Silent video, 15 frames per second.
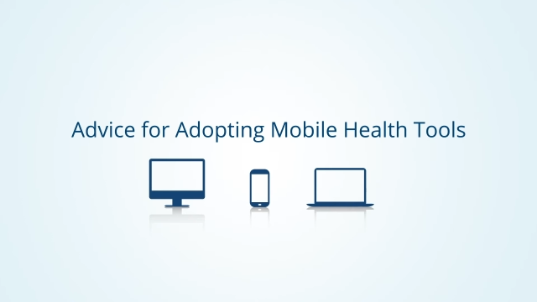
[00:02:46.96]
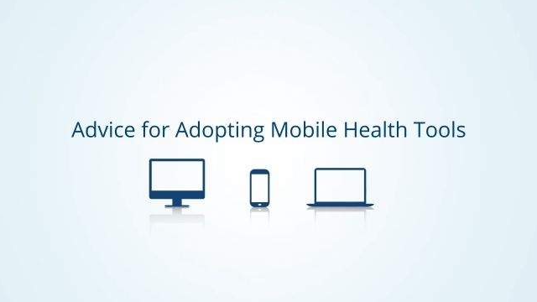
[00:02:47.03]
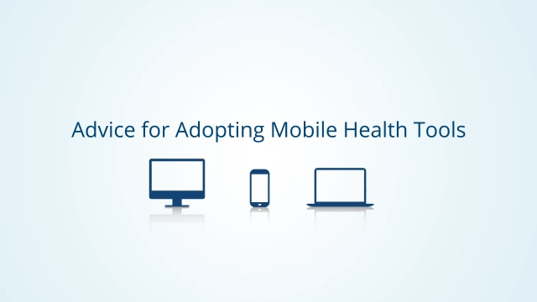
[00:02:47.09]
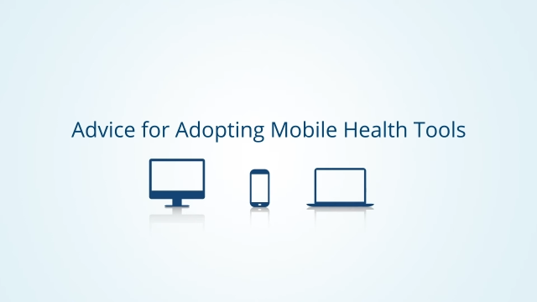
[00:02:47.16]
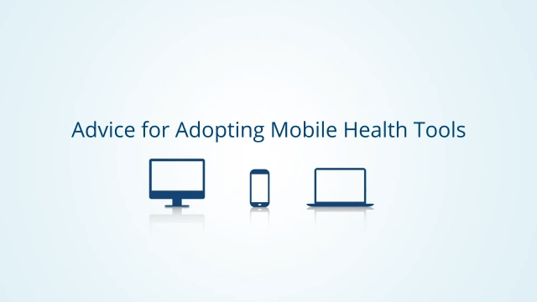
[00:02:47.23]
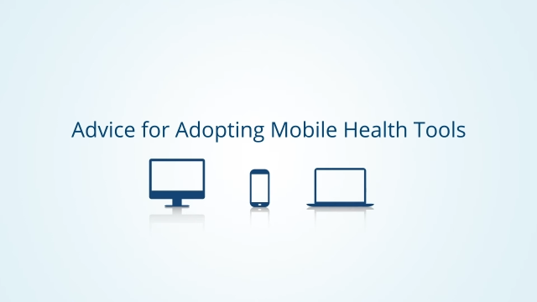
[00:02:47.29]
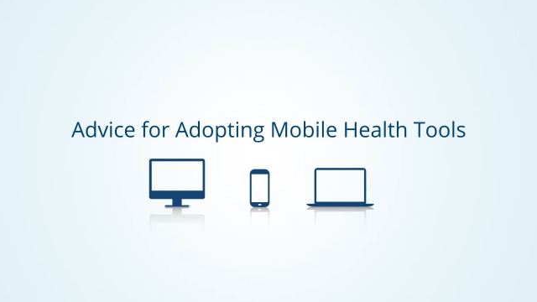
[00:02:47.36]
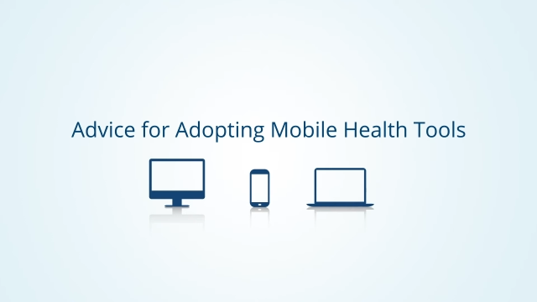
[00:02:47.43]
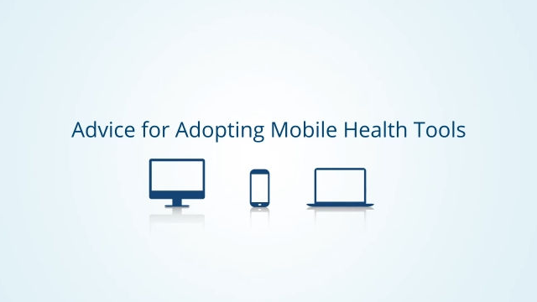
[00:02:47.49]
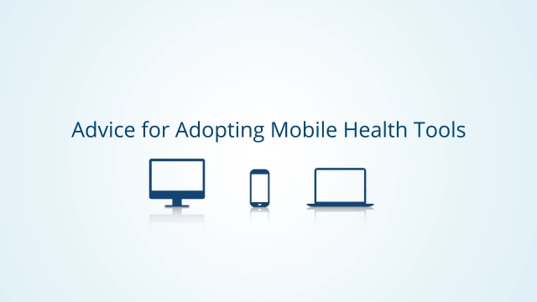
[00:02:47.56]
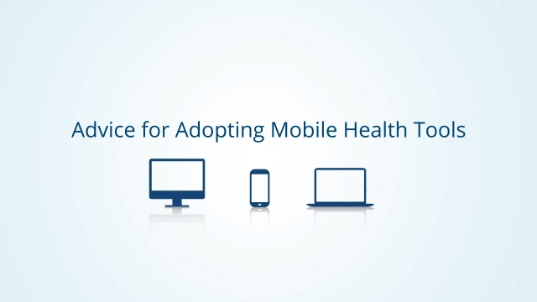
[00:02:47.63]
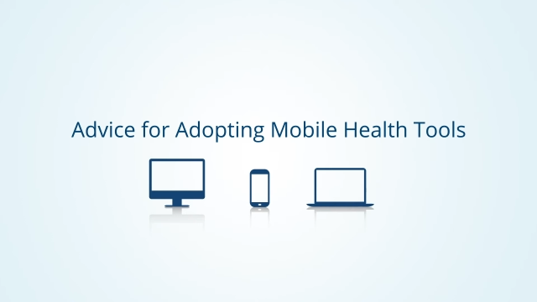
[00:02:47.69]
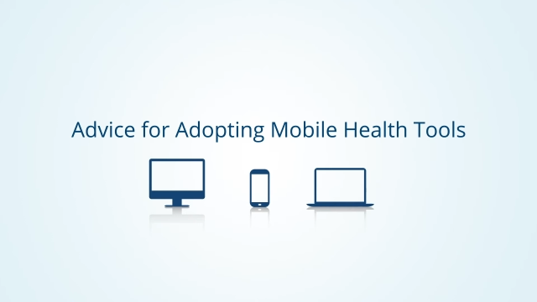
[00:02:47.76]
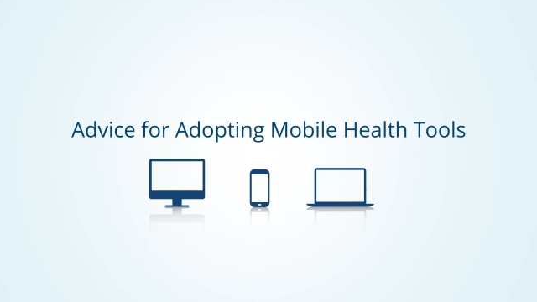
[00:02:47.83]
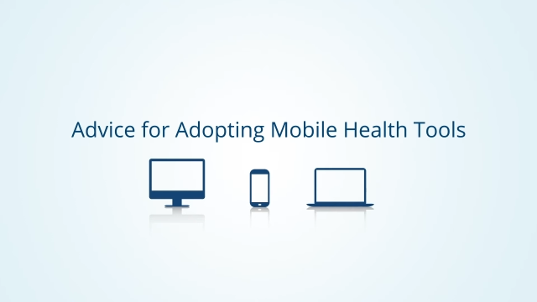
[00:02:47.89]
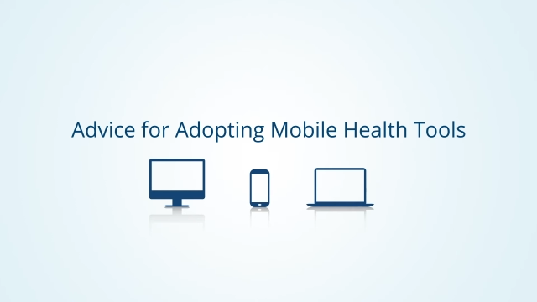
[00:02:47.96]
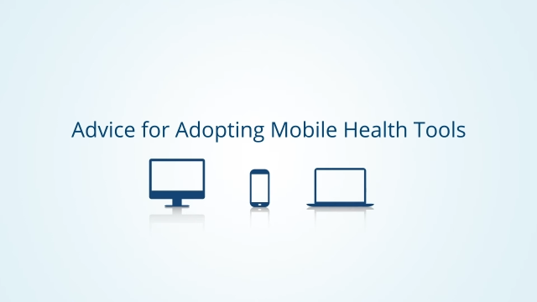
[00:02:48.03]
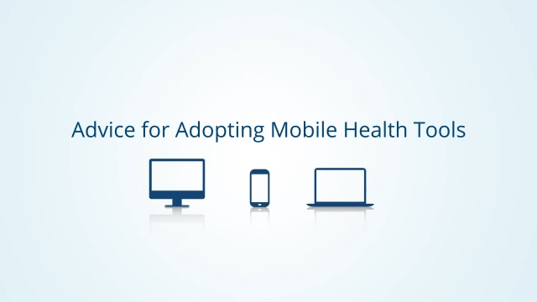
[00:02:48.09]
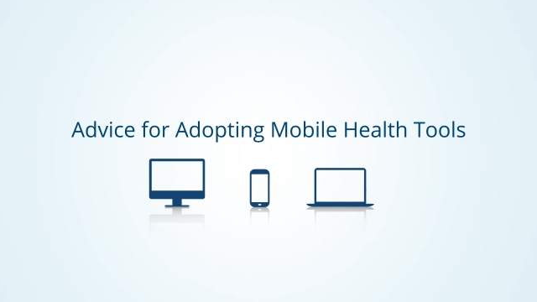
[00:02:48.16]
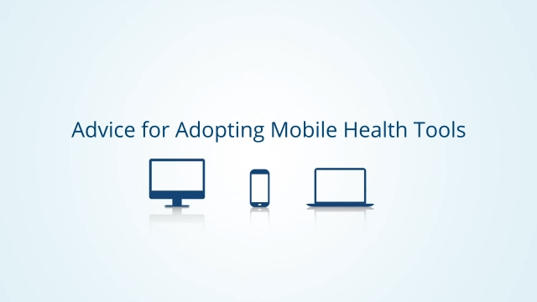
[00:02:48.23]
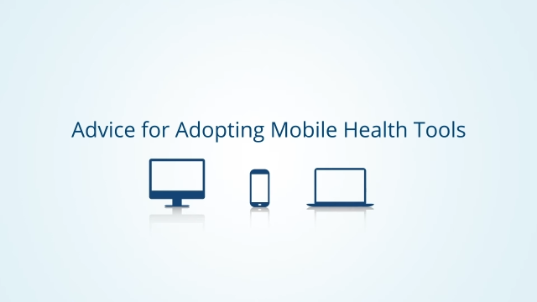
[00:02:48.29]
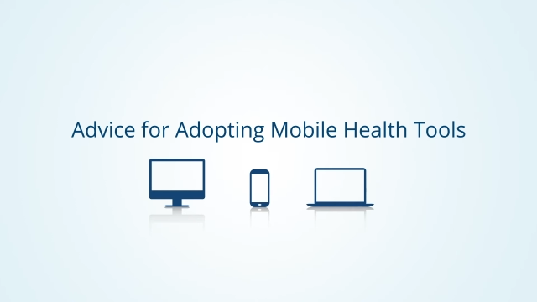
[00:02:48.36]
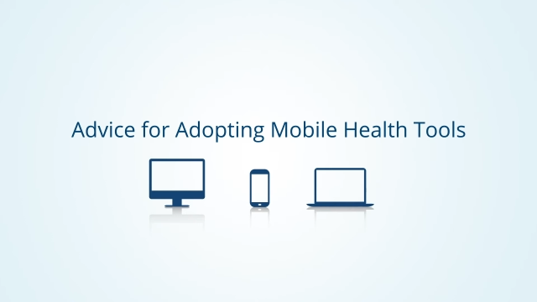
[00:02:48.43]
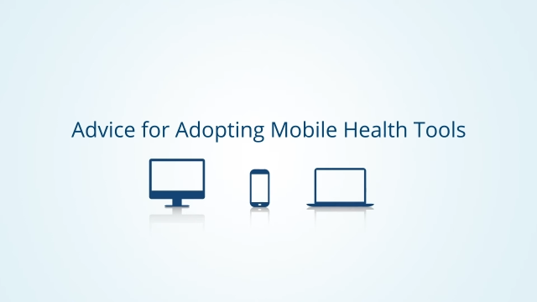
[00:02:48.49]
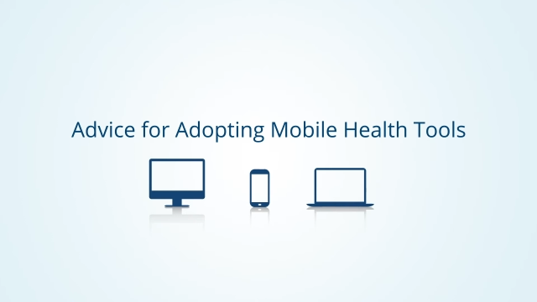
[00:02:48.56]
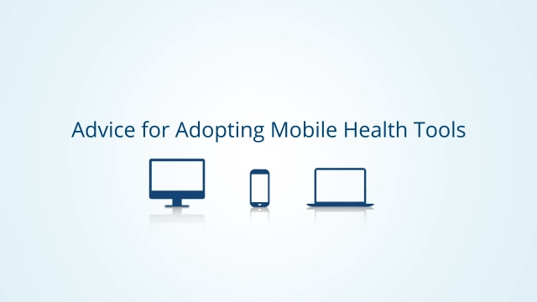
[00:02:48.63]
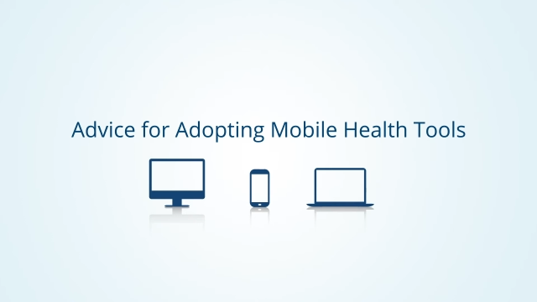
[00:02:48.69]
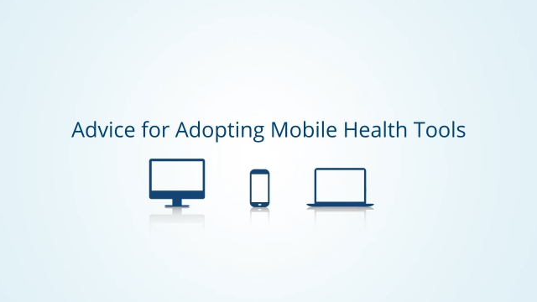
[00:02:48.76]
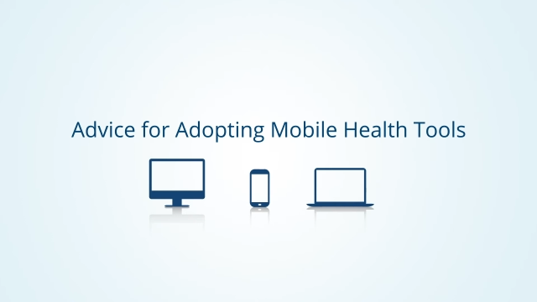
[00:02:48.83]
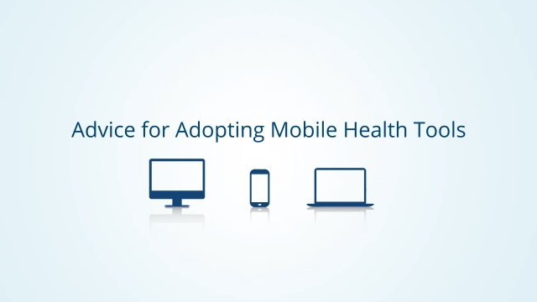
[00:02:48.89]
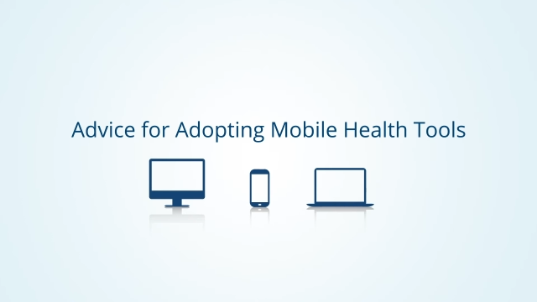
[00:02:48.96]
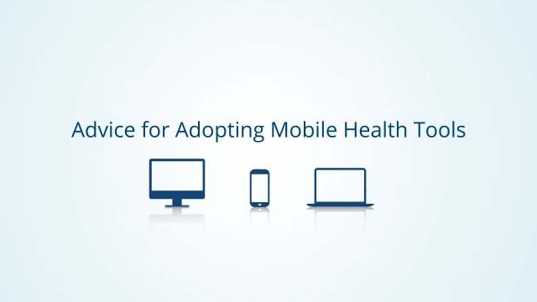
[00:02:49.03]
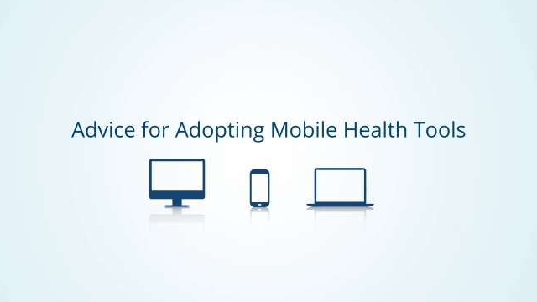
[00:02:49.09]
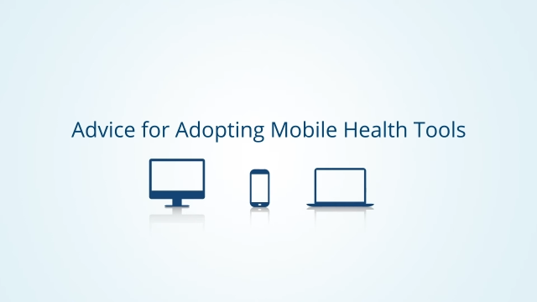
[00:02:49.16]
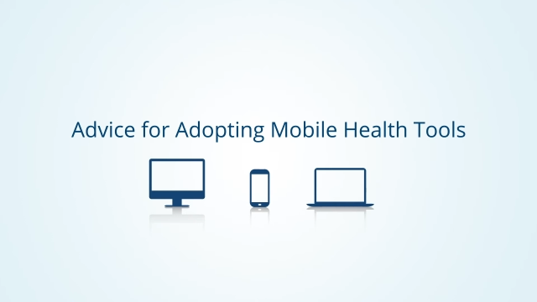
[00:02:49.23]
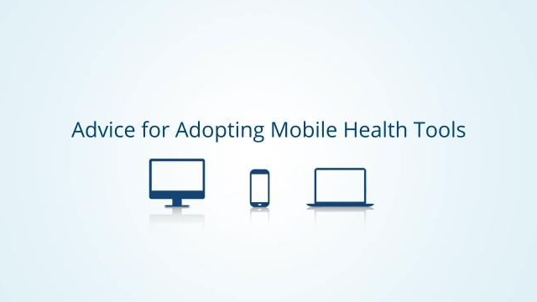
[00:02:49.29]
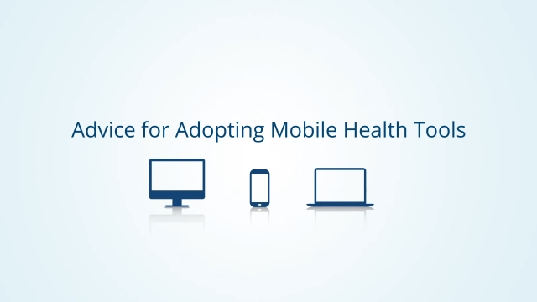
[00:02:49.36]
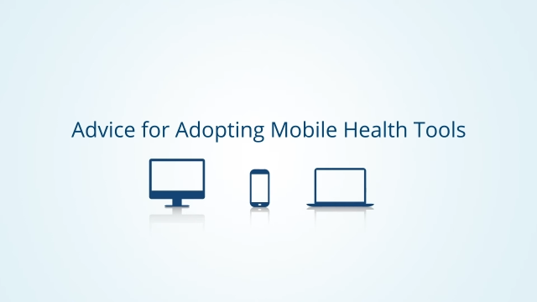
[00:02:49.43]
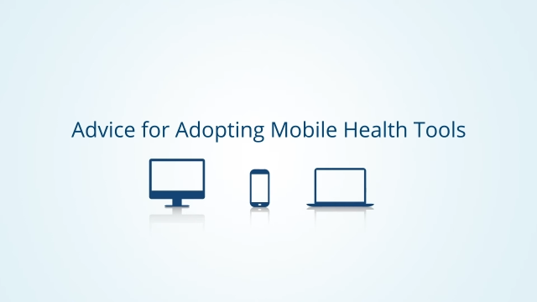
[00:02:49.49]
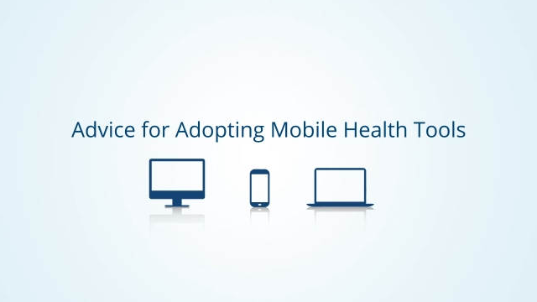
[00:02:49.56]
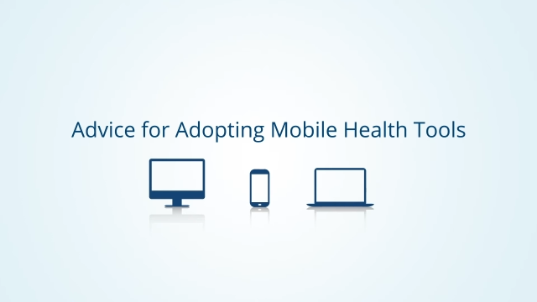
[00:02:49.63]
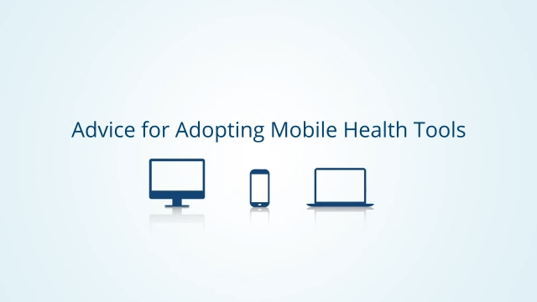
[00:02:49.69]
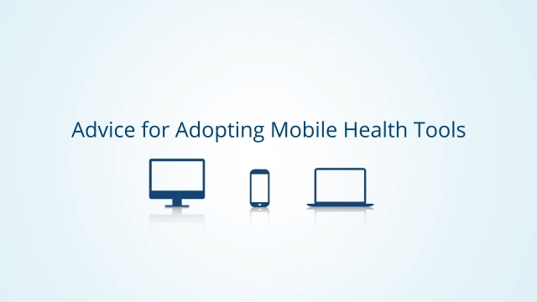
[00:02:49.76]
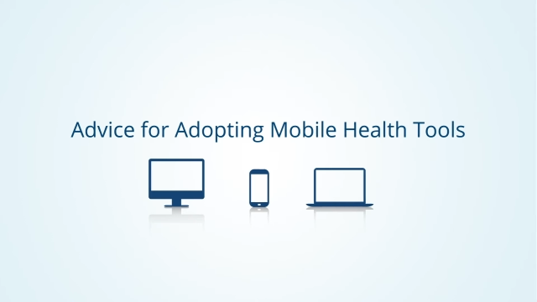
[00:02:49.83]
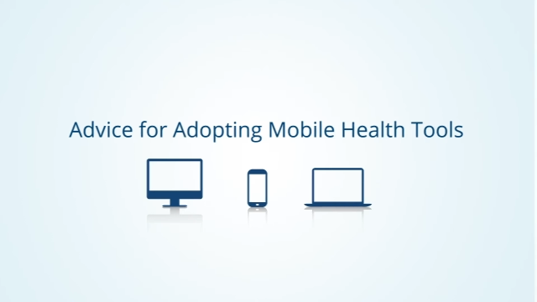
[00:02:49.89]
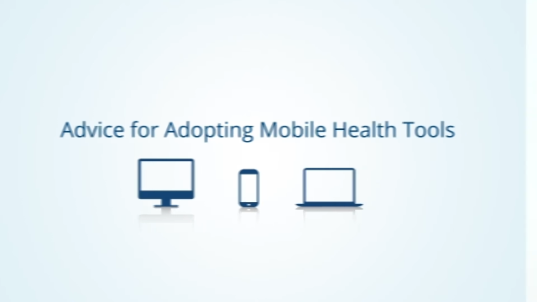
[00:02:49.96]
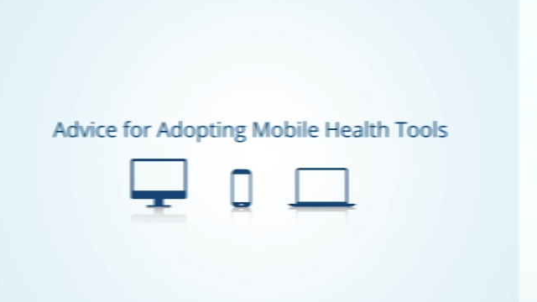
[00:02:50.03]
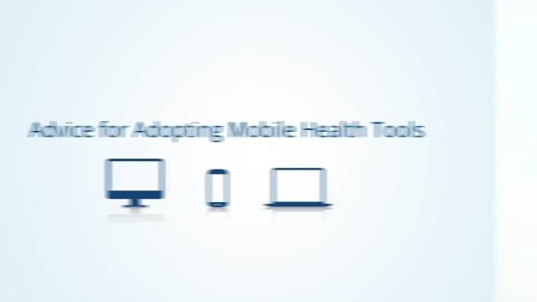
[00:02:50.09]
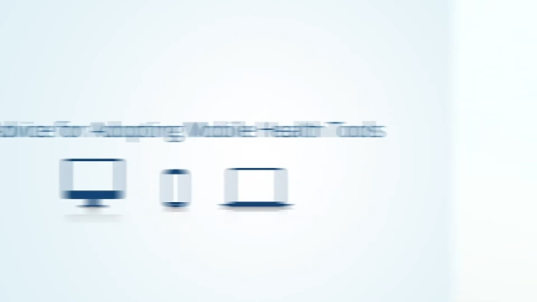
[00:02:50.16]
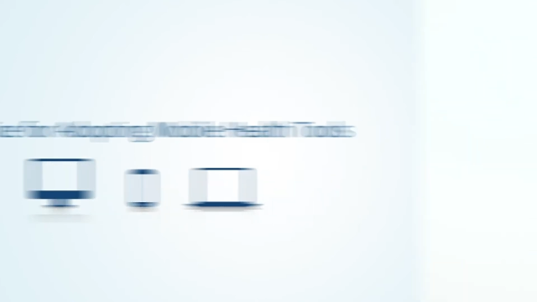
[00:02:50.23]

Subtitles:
(no speaker visible)